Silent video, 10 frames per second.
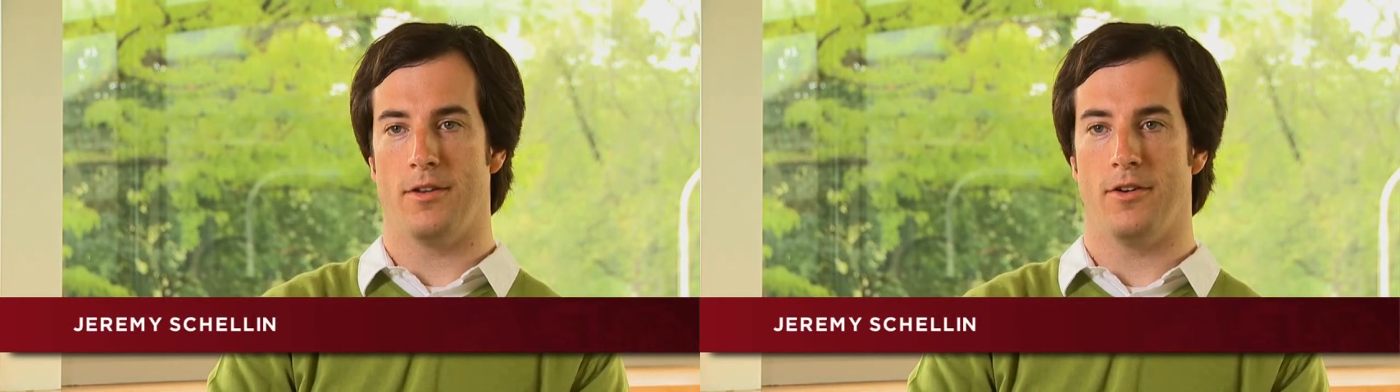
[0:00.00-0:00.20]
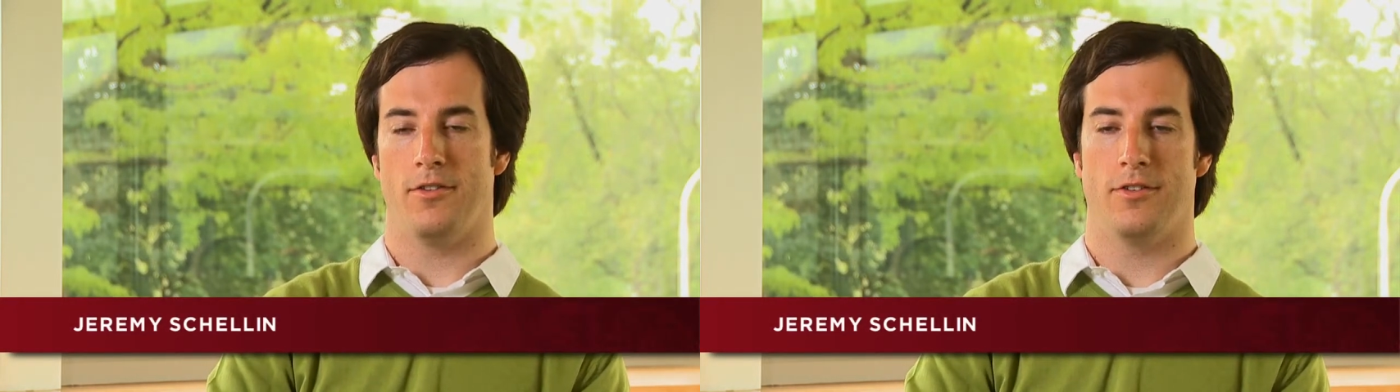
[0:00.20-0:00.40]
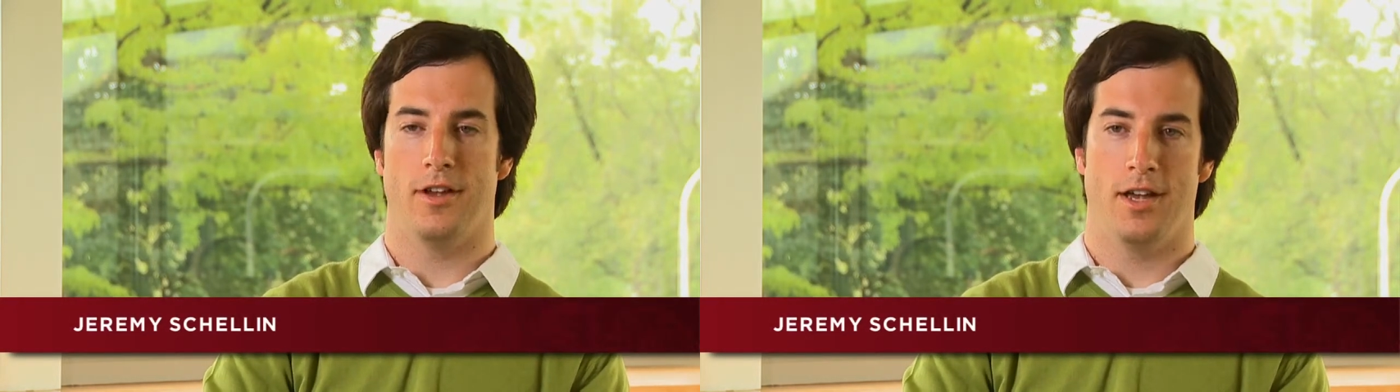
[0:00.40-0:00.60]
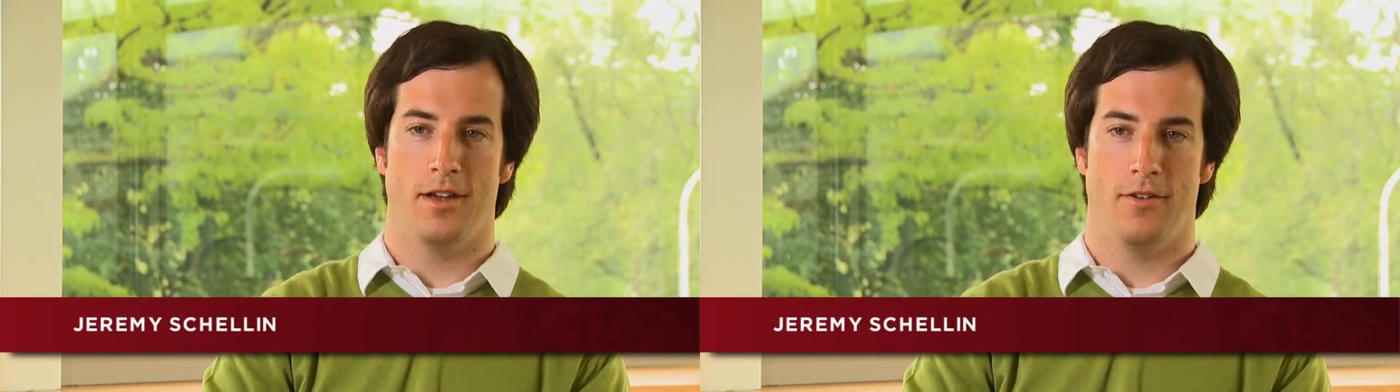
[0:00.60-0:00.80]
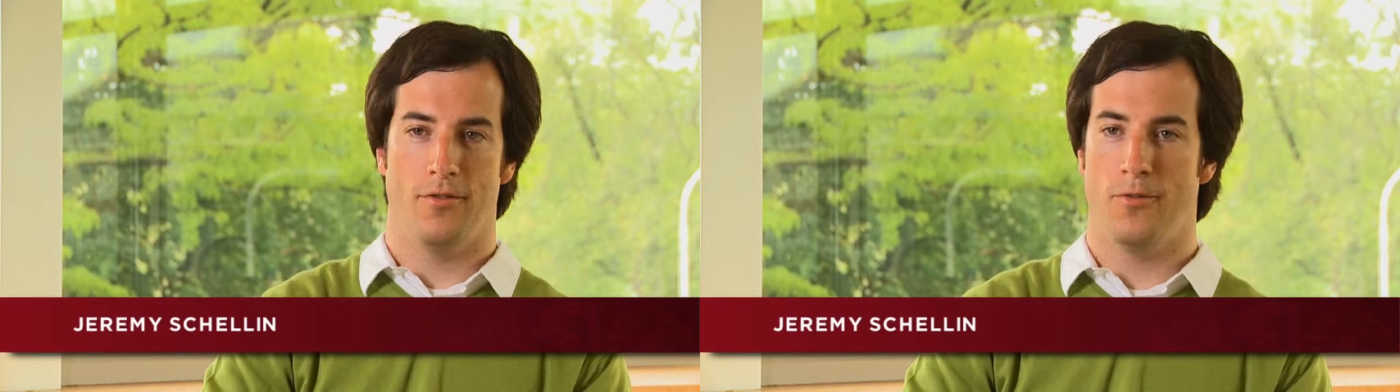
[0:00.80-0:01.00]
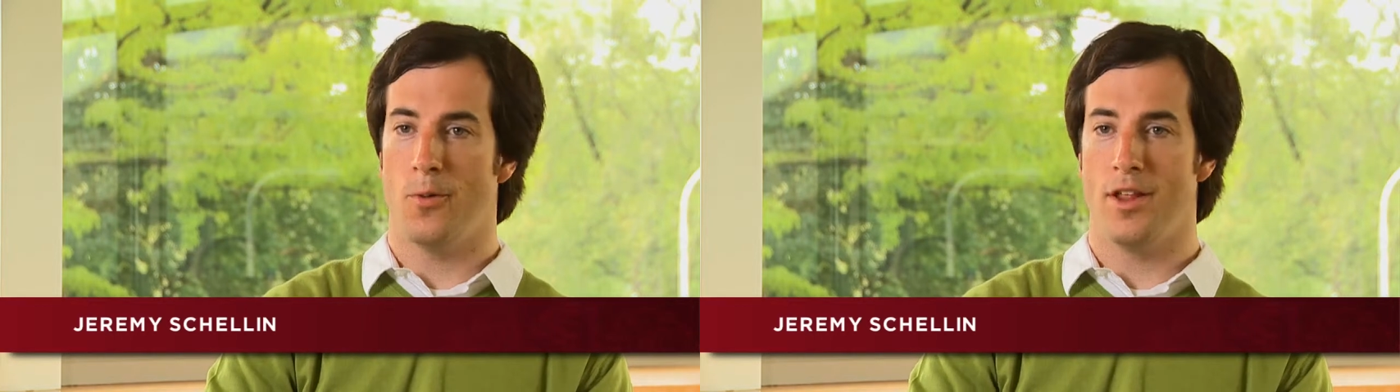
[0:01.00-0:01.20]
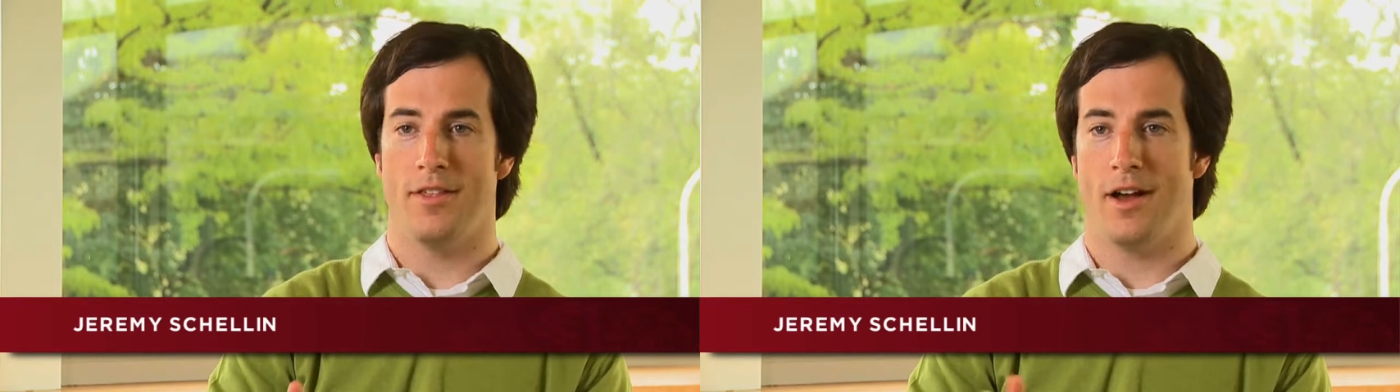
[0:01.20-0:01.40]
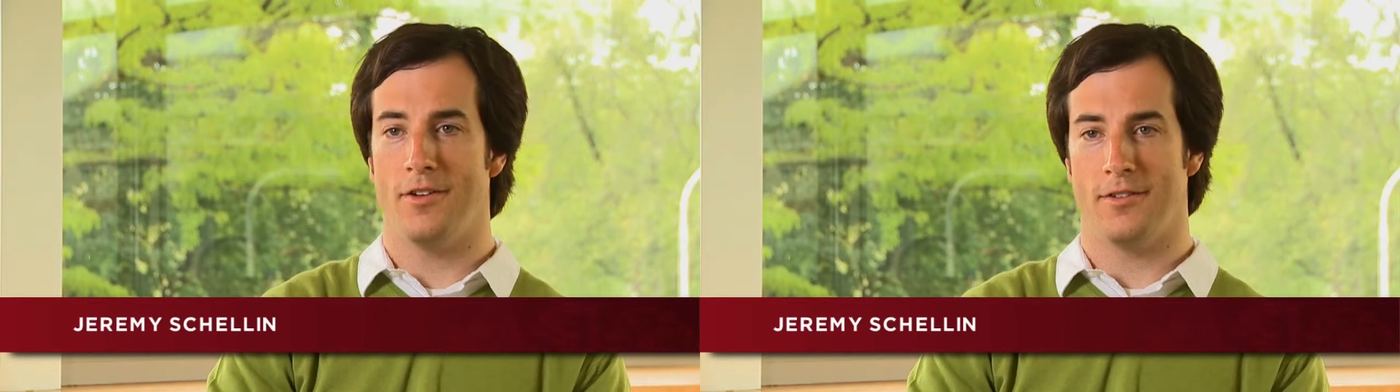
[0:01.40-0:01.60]
There's
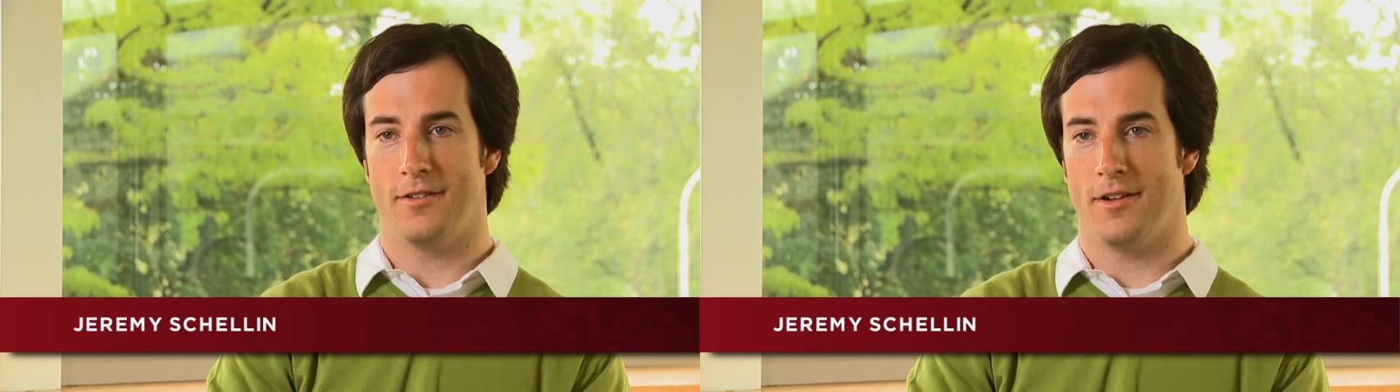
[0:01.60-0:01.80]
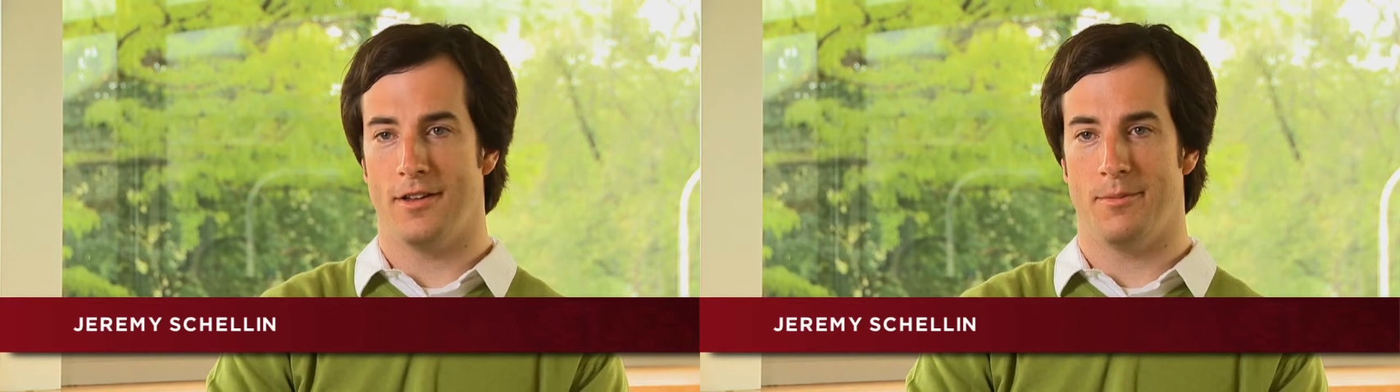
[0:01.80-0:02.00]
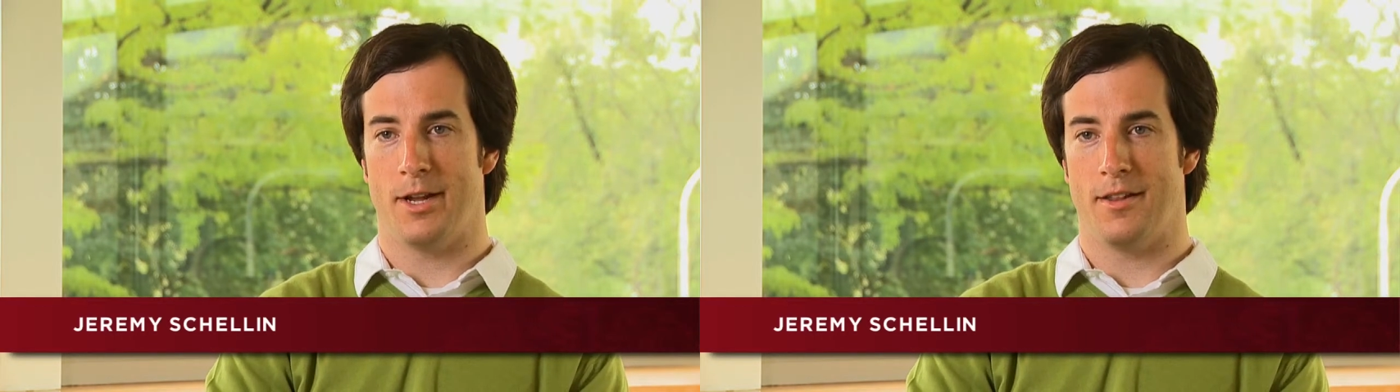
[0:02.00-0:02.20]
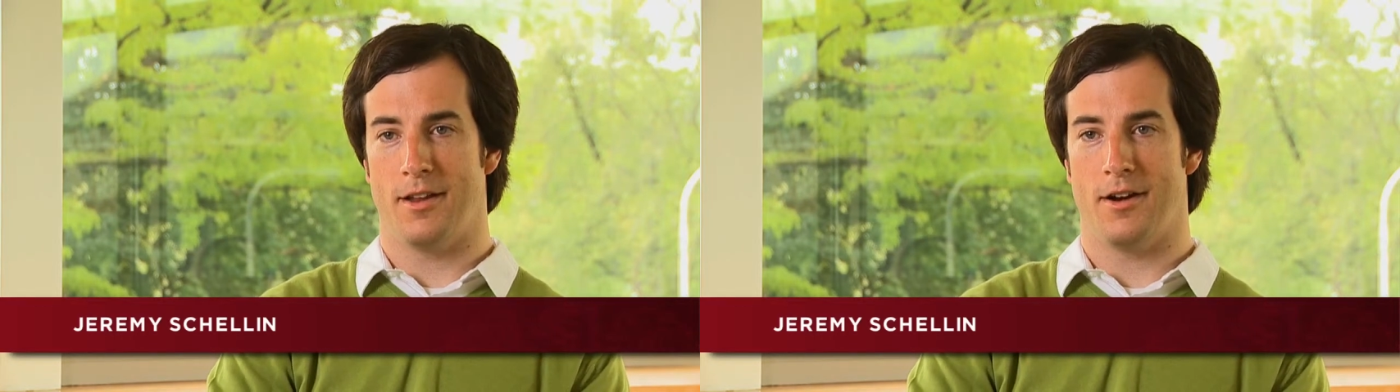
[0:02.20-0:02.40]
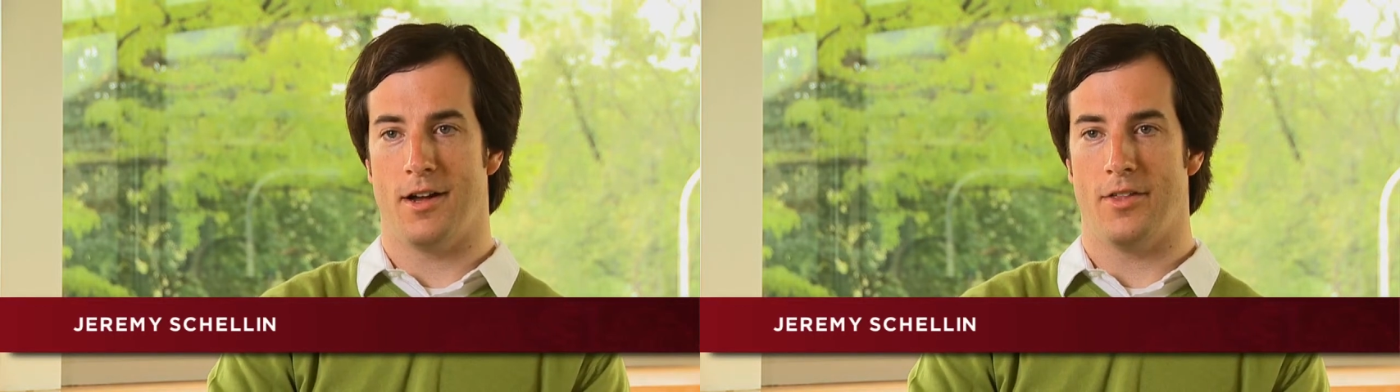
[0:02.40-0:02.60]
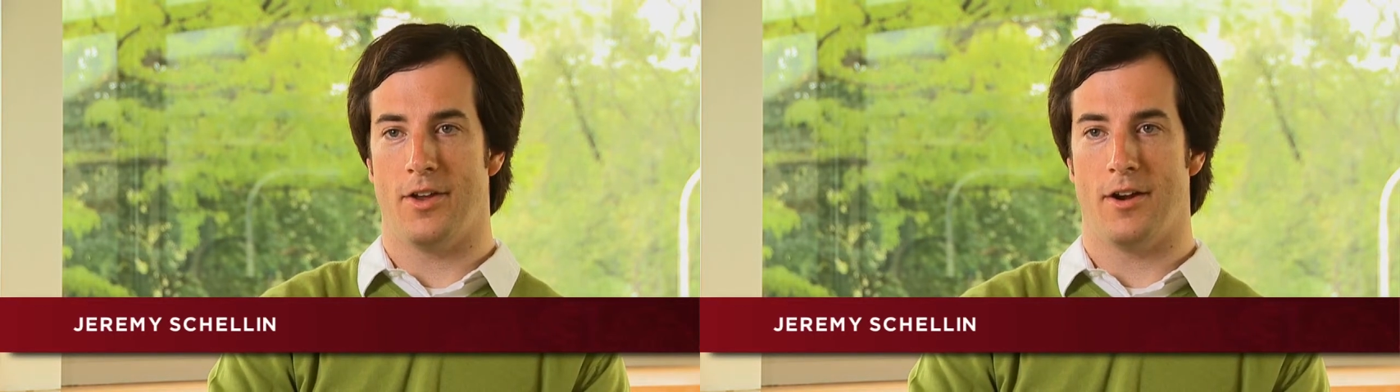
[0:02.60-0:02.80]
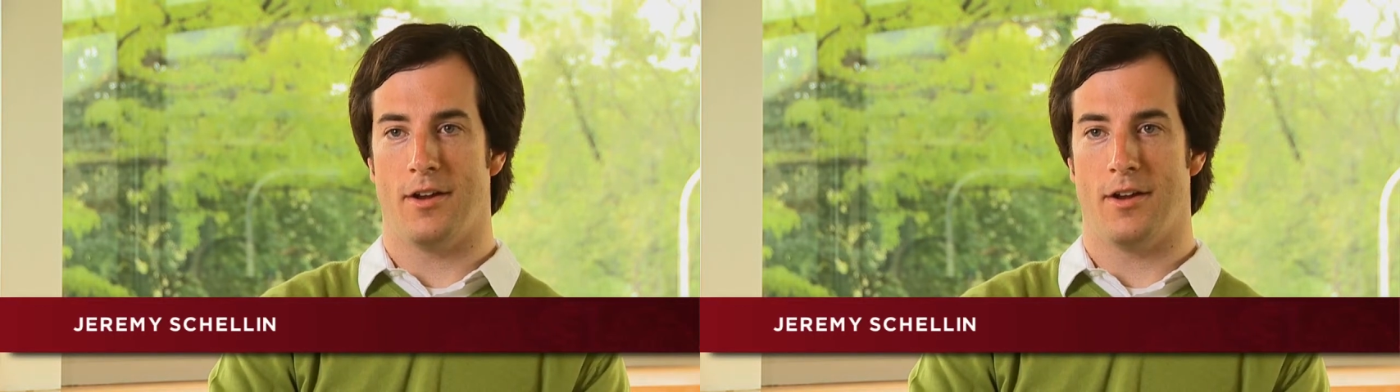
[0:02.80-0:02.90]
40,000 alumni that are out there,